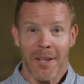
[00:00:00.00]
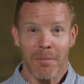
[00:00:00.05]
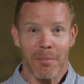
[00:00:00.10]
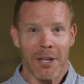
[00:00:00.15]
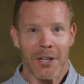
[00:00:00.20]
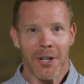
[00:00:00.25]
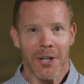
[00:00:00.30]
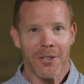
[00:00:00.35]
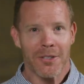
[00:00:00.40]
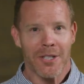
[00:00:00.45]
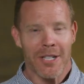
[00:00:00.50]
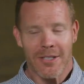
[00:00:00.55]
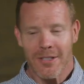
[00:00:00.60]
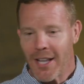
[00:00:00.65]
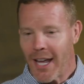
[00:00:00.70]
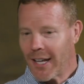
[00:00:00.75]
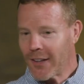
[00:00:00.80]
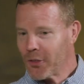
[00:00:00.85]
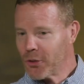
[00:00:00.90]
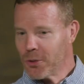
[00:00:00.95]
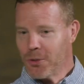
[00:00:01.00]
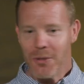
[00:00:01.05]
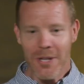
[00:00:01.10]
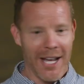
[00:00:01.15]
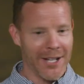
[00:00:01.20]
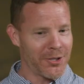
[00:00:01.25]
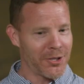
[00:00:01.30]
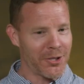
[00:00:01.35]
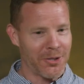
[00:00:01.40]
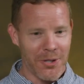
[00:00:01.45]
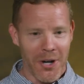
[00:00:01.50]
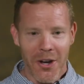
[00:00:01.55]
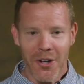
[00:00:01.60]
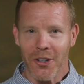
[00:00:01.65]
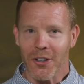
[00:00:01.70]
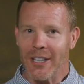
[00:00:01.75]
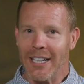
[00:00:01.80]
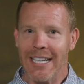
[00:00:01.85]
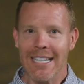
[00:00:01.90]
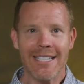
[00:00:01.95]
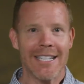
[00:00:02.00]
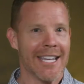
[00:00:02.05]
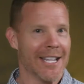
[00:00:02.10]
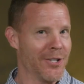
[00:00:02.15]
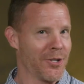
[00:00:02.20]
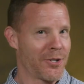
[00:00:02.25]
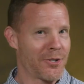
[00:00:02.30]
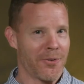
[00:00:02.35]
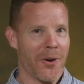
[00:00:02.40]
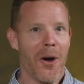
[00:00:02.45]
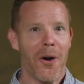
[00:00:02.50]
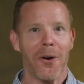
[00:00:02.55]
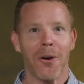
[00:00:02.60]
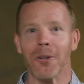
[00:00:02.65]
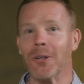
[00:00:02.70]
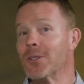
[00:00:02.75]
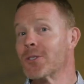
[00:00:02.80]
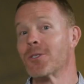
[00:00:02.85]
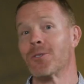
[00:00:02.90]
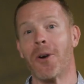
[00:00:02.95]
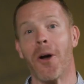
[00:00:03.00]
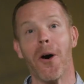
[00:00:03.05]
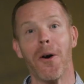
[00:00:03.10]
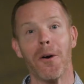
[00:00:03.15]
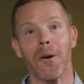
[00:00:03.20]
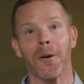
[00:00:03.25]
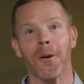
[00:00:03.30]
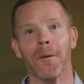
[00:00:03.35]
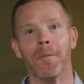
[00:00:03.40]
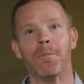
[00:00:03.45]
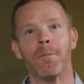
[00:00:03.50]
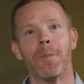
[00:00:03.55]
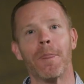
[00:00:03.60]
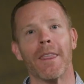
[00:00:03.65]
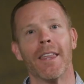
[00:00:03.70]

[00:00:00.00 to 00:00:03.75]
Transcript: Because it's like through that struggle, he's getting stronger and stronger.